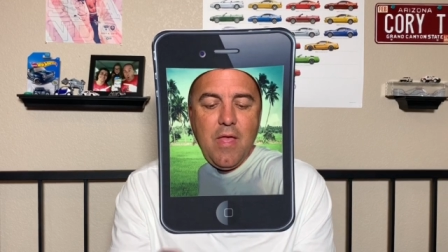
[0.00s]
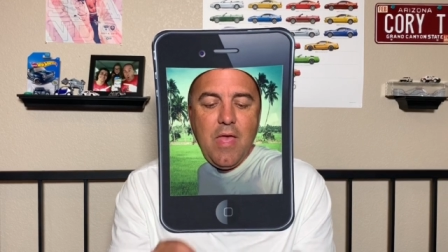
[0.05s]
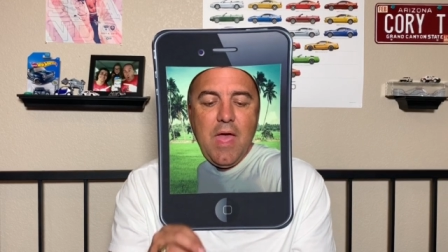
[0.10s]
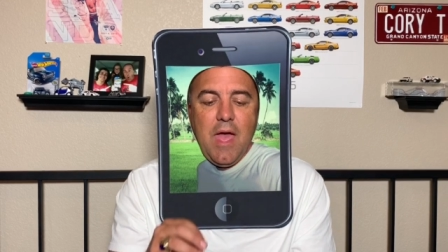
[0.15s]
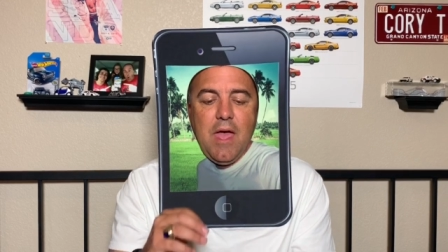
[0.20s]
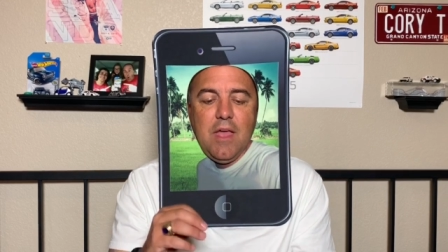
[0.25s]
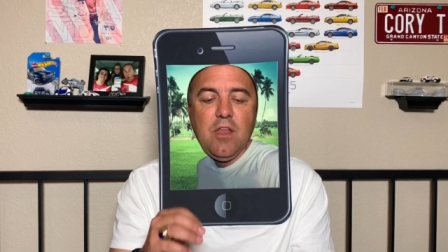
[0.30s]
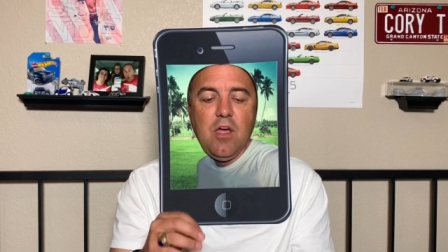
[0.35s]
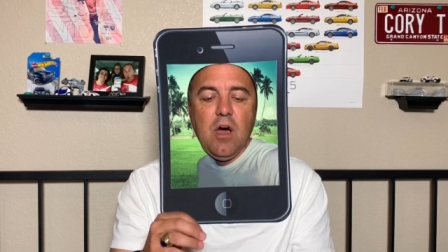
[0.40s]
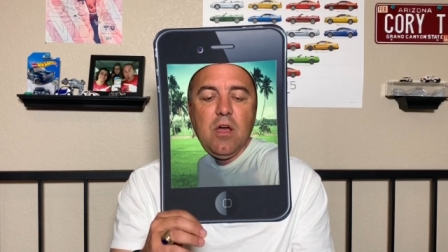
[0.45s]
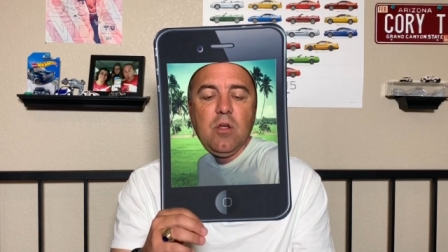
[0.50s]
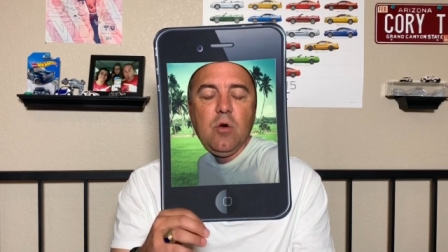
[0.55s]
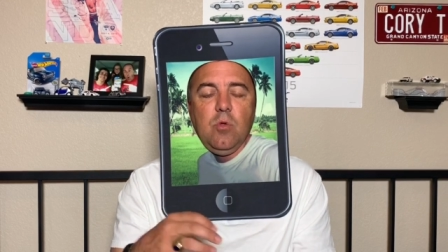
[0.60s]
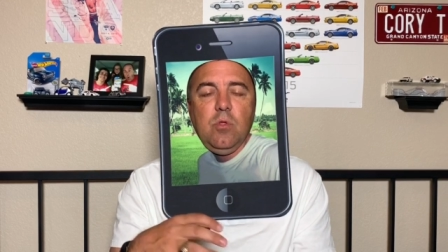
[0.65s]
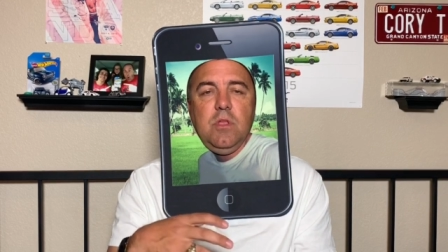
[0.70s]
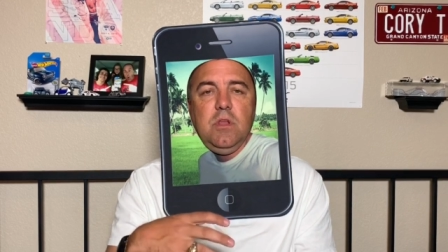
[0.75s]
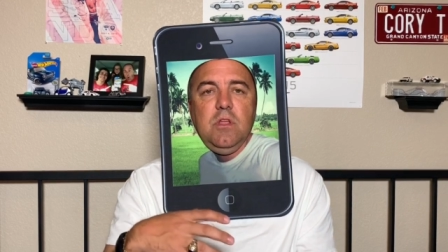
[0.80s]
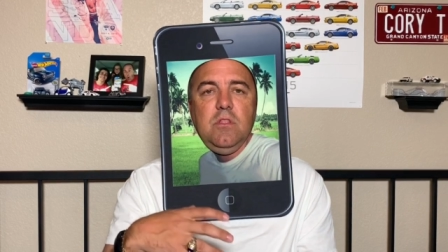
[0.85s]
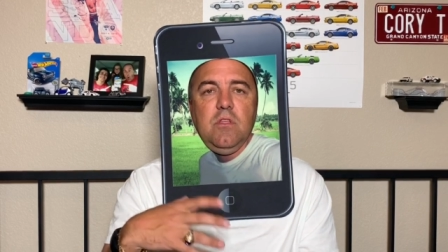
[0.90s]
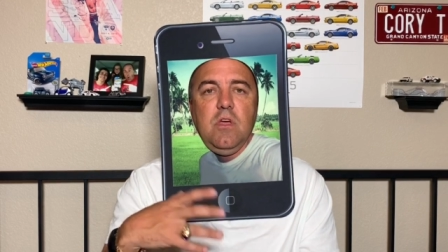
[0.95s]
And not only
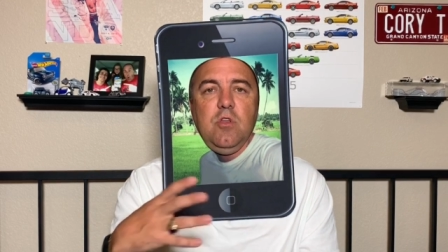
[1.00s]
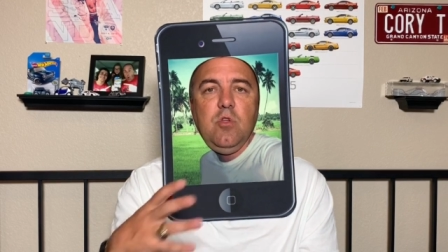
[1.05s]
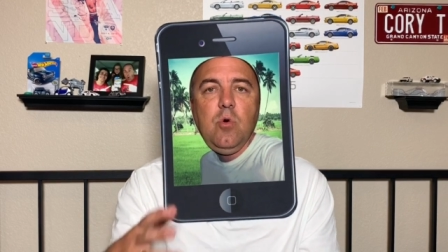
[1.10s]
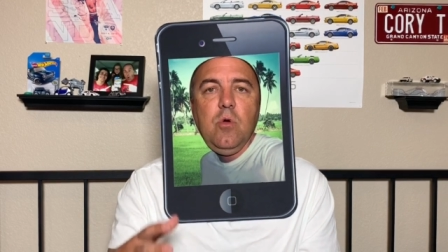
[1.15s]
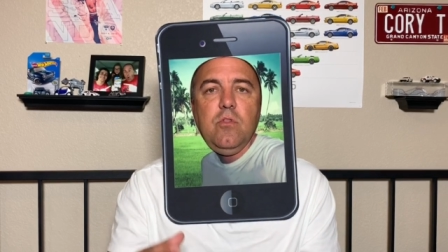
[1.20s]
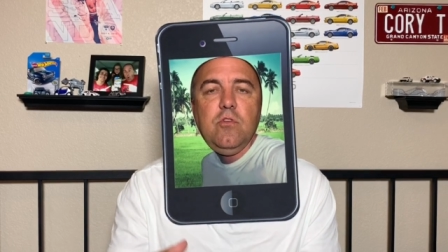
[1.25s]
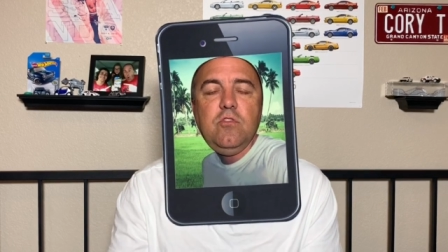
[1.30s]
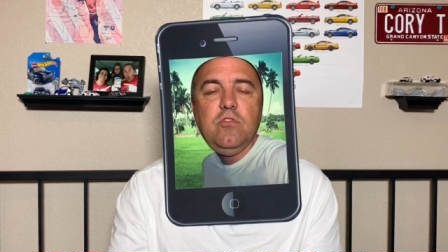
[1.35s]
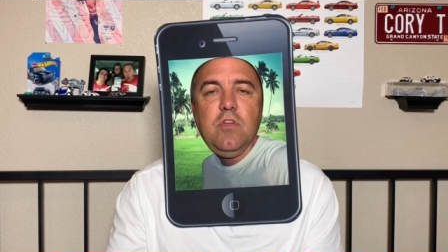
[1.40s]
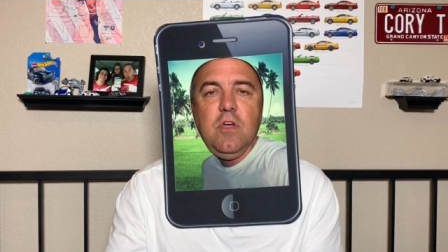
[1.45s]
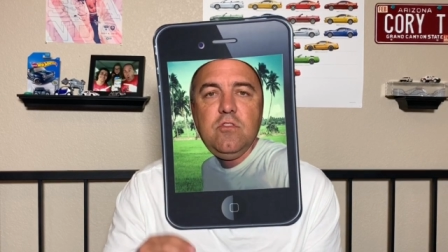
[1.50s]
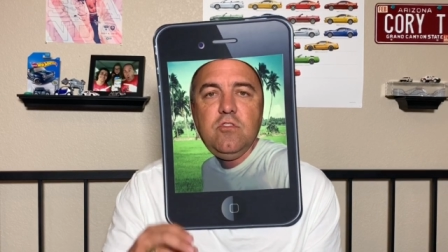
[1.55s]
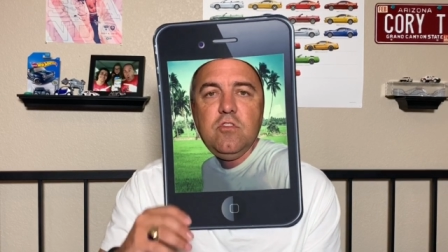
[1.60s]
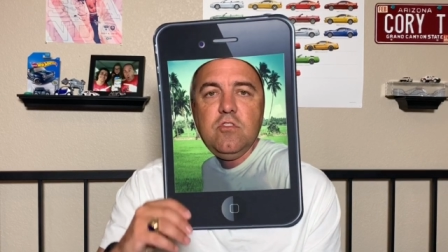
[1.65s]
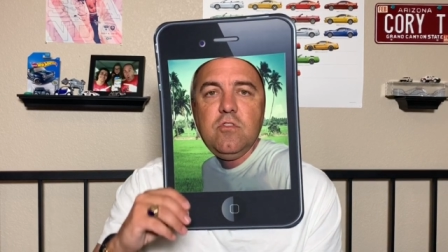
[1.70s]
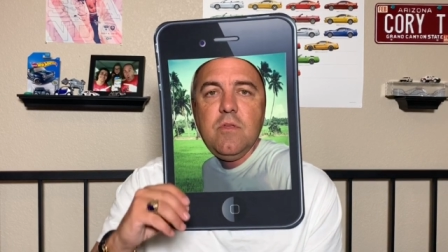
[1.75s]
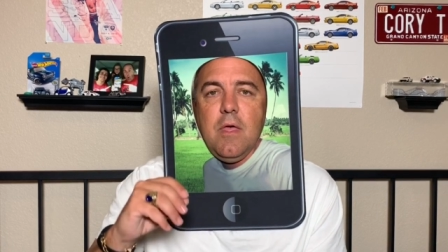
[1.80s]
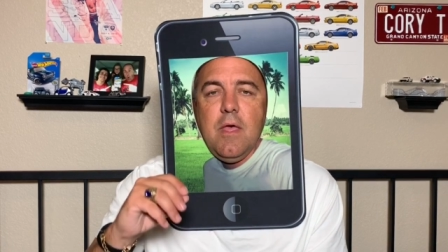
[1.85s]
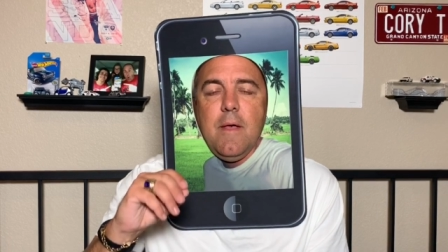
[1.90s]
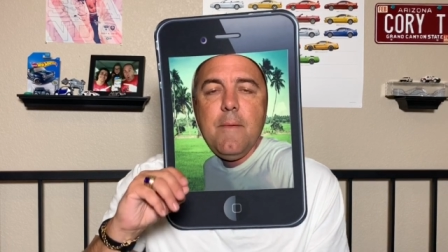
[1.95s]
did they do all those touches,